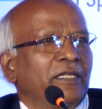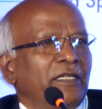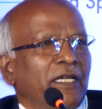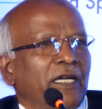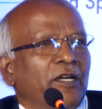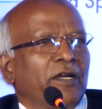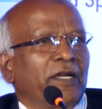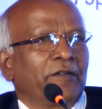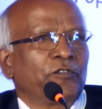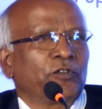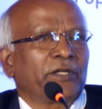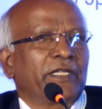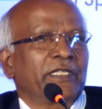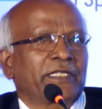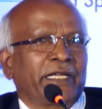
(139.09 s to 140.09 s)
Have you
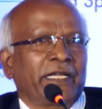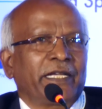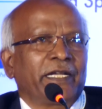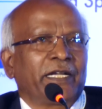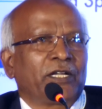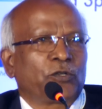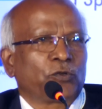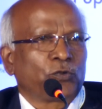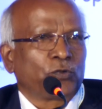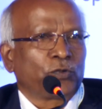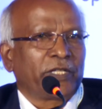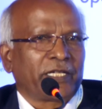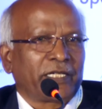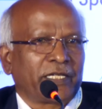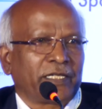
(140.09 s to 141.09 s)
designed to
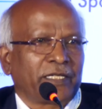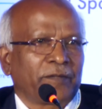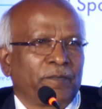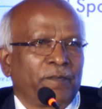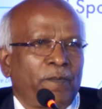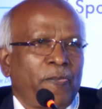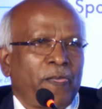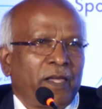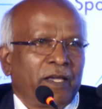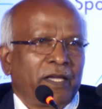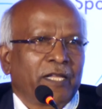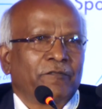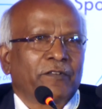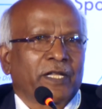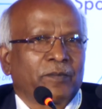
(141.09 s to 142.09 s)
the
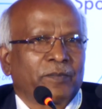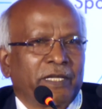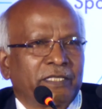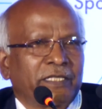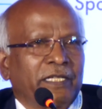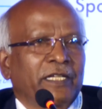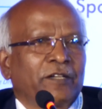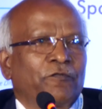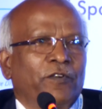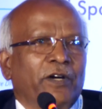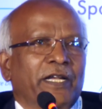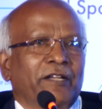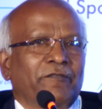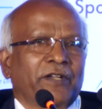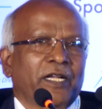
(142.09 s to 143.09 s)
environment, design
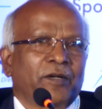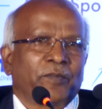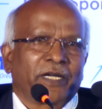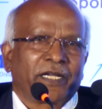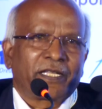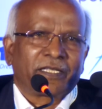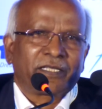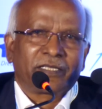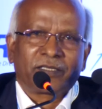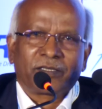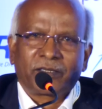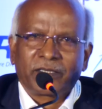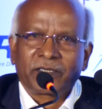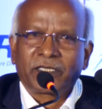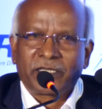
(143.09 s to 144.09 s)
for environment?
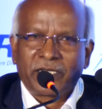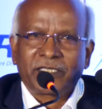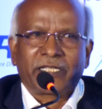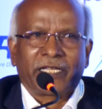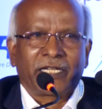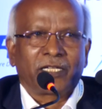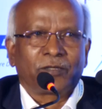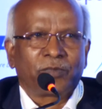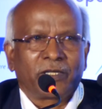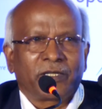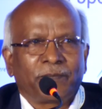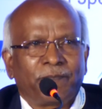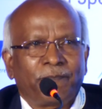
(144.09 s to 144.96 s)
Is it recyclable?